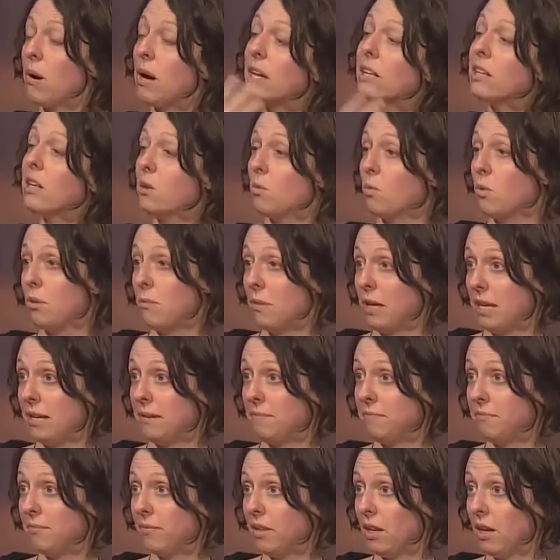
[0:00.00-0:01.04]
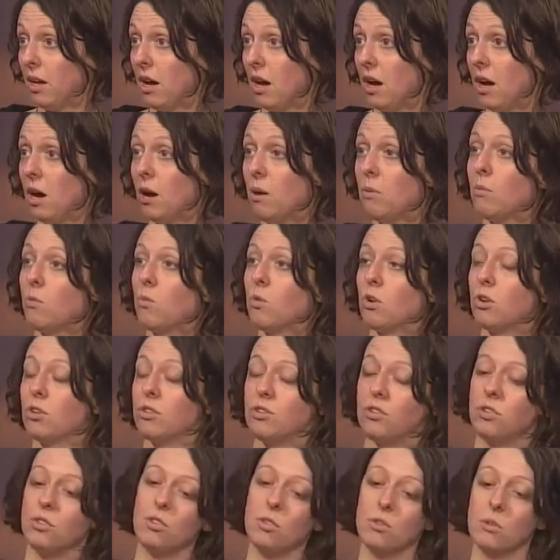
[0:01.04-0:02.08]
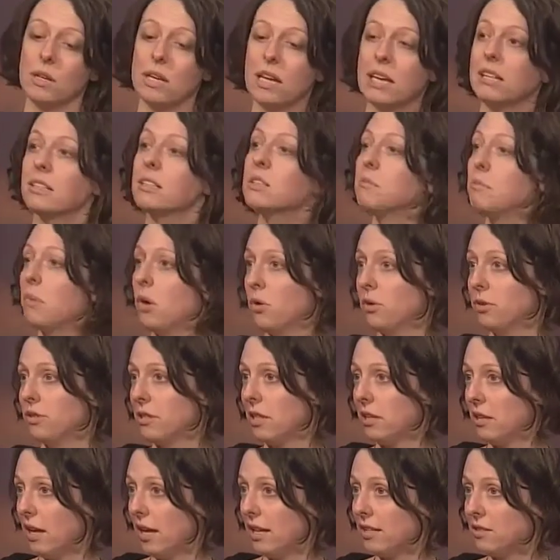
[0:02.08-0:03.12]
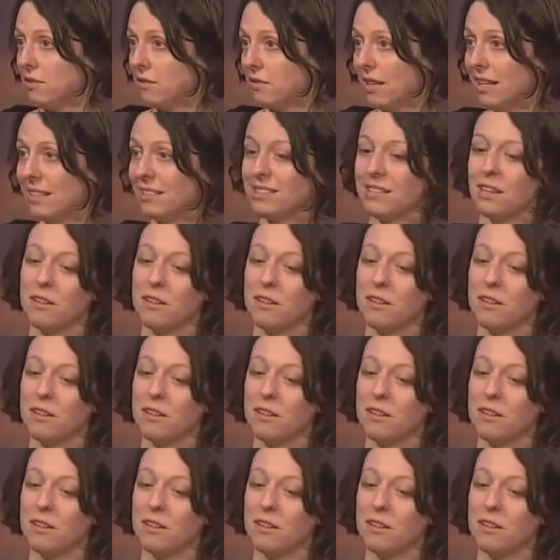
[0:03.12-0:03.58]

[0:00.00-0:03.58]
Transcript: pregnant woman were to get exposed to lots of lead,